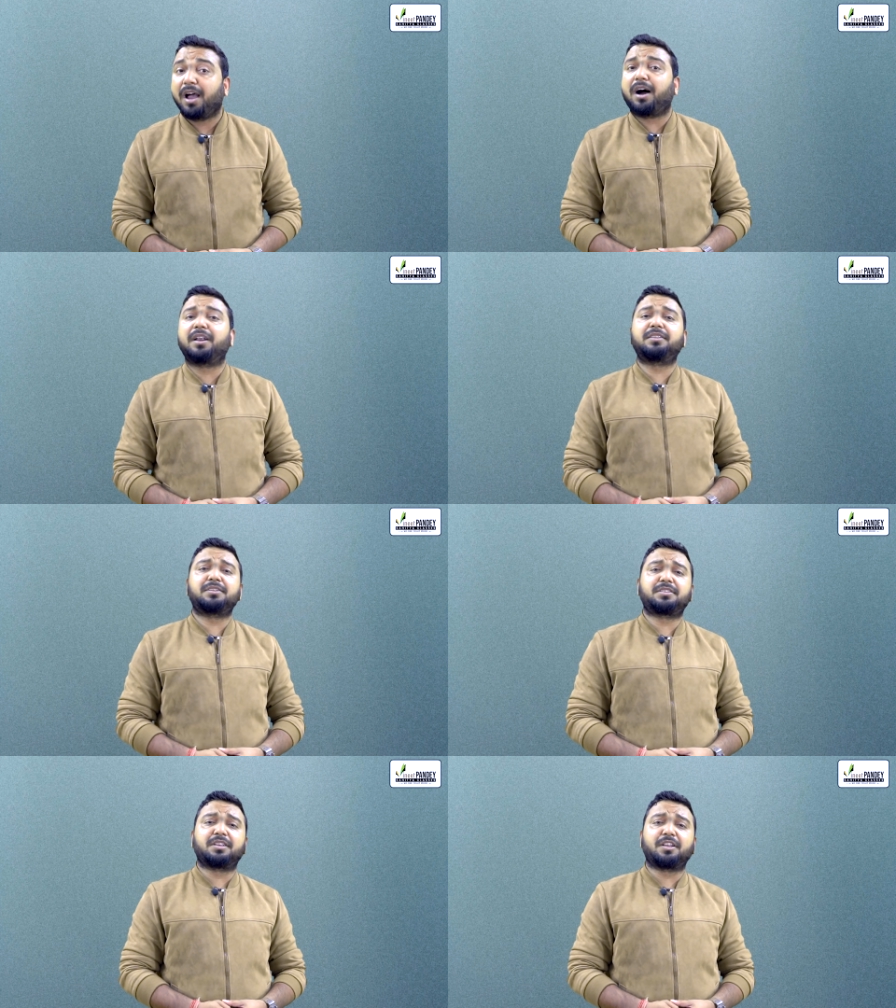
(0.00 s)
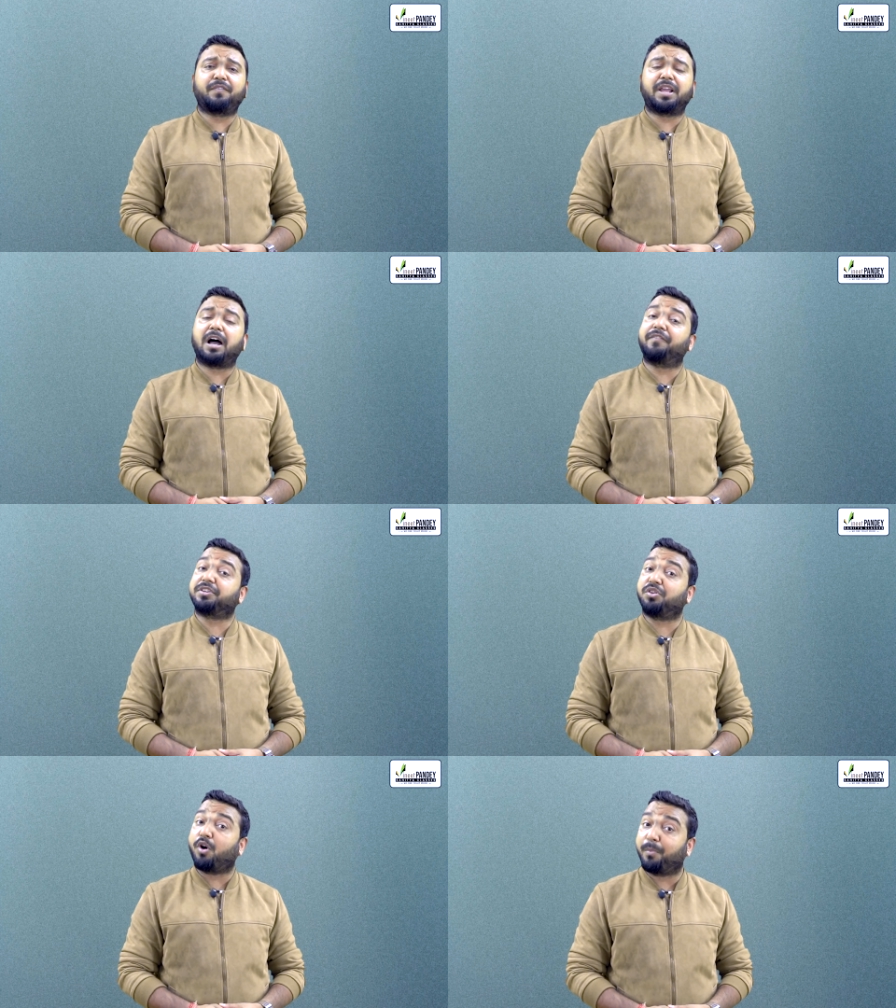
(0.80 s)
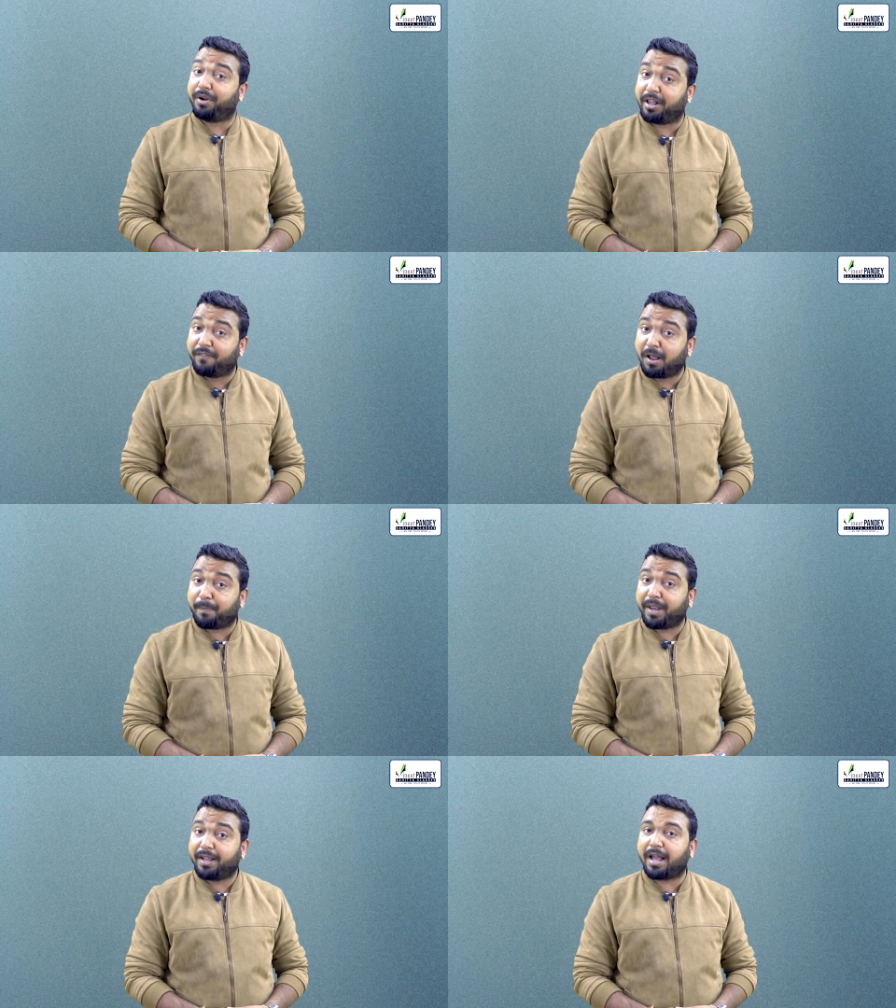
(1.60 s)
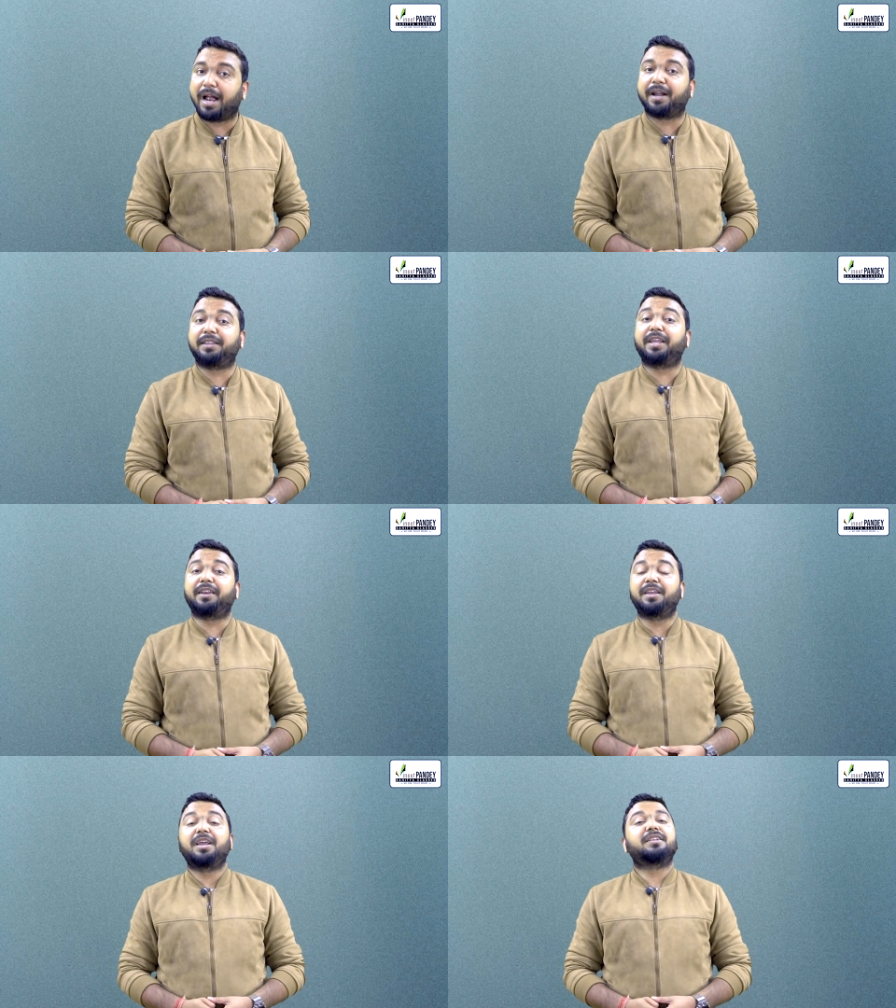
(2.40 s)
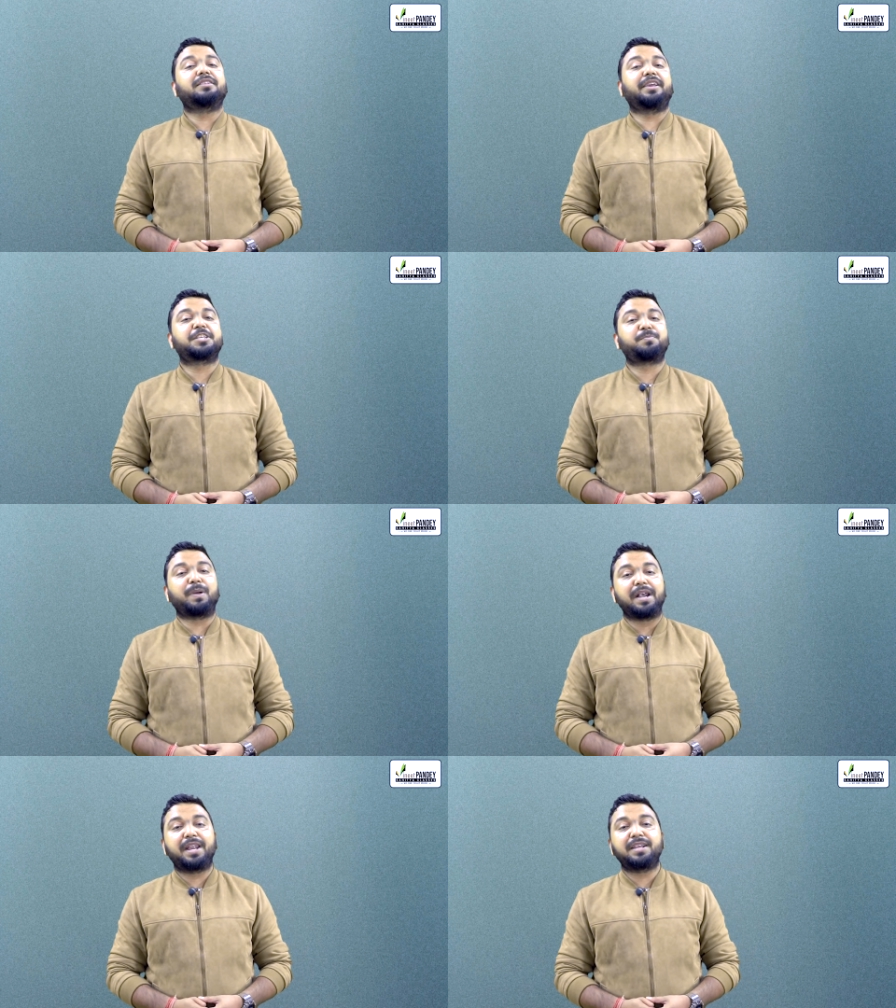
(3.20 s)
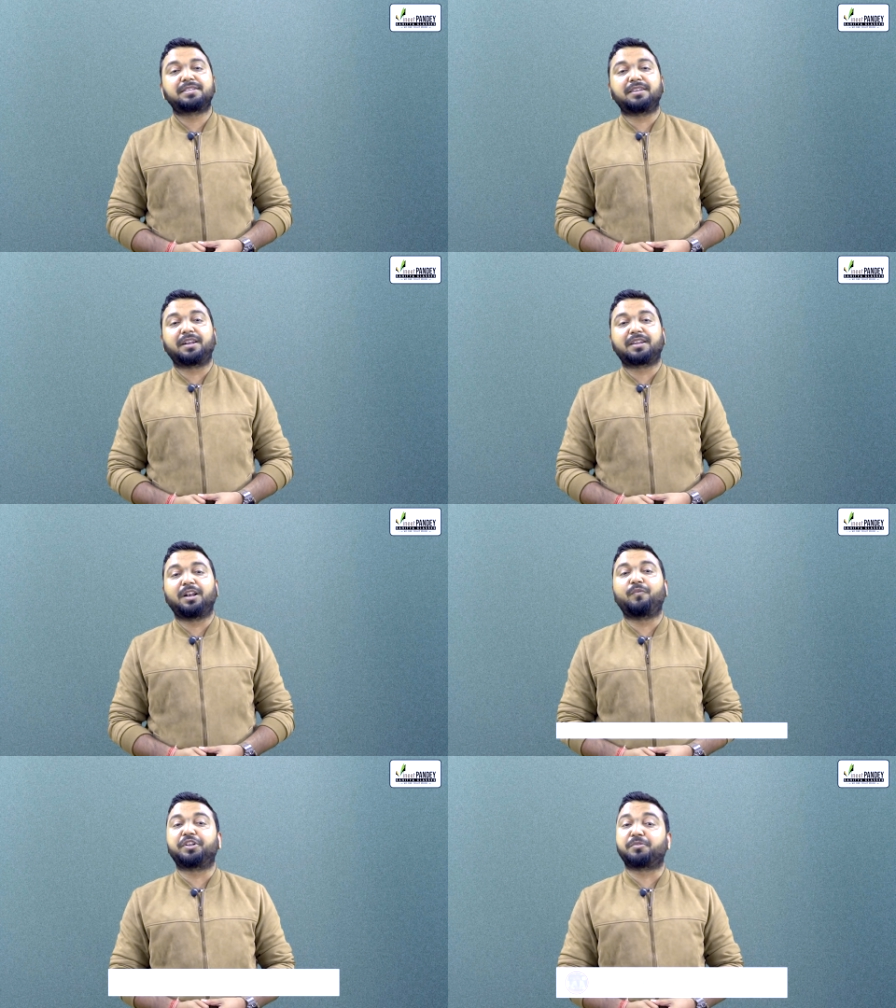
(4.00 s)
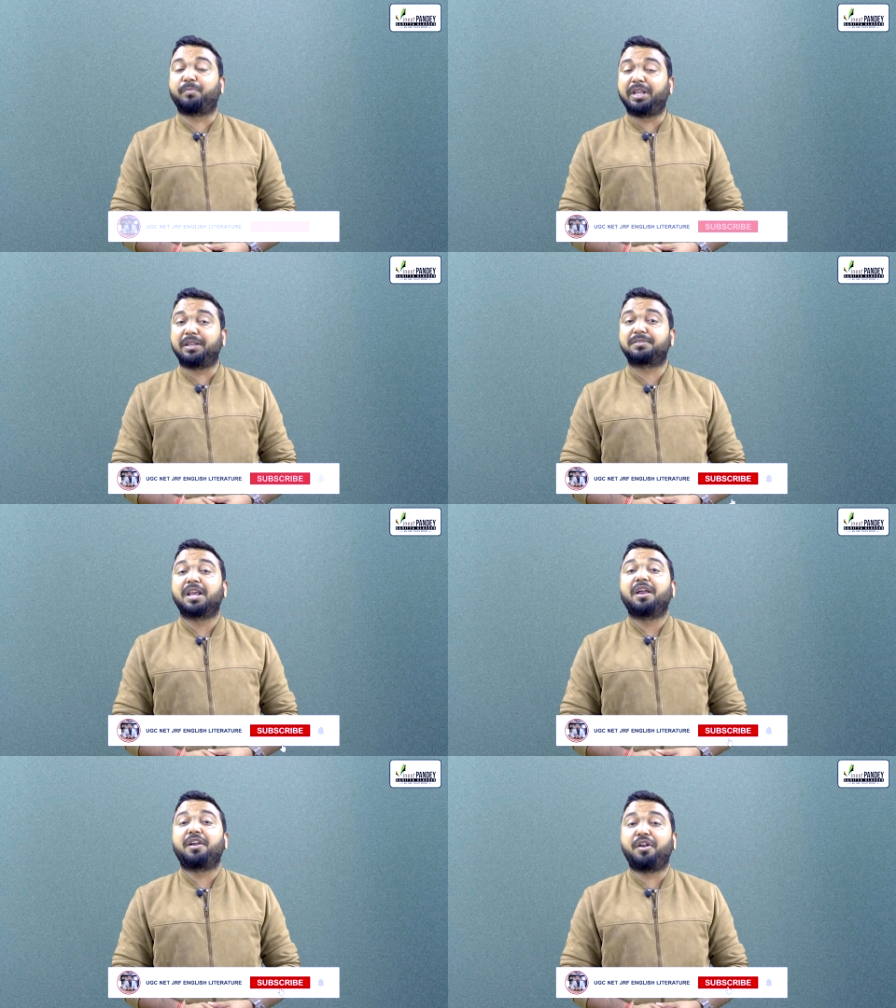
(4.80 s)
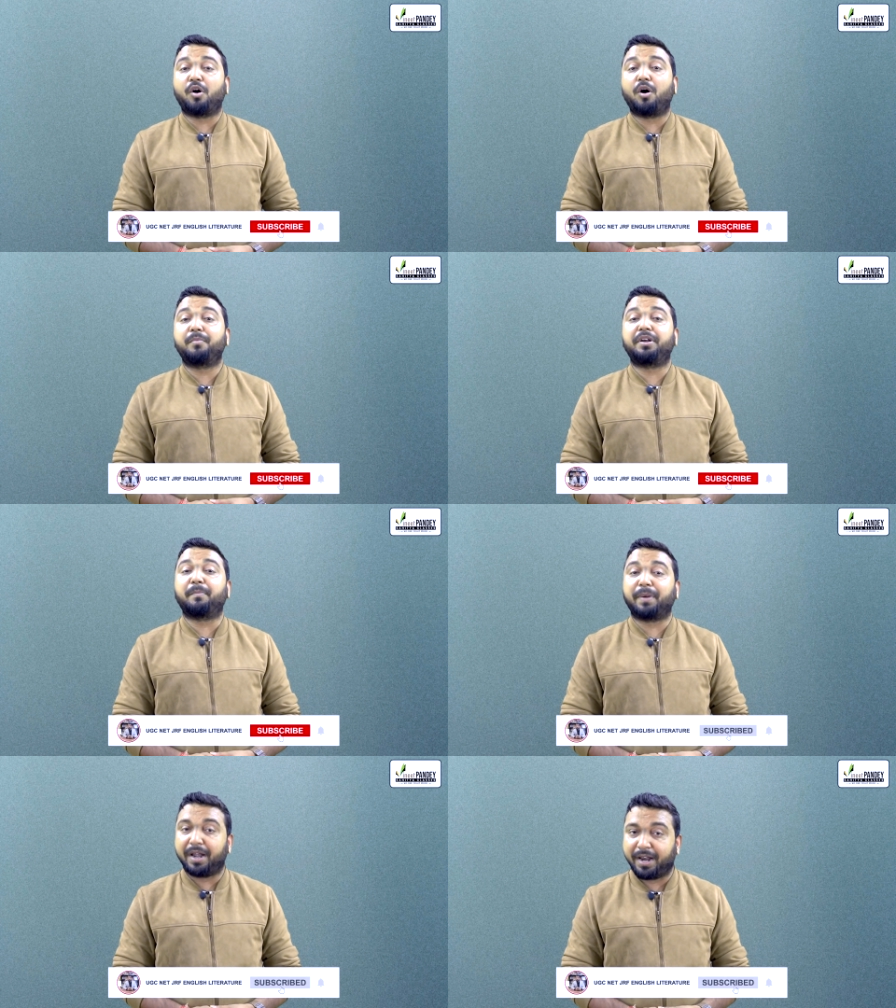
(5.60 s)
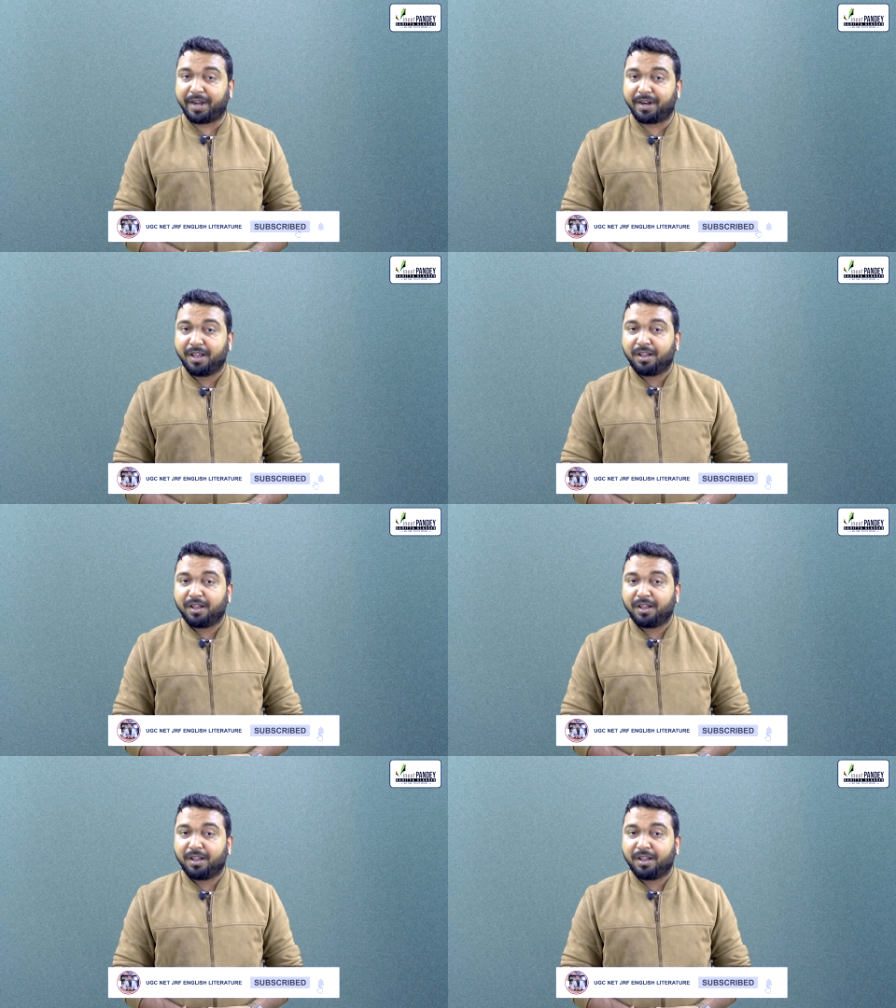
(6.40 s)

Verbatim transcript: another circle we have is norm developing, and then the expanding circle which means norm dependent.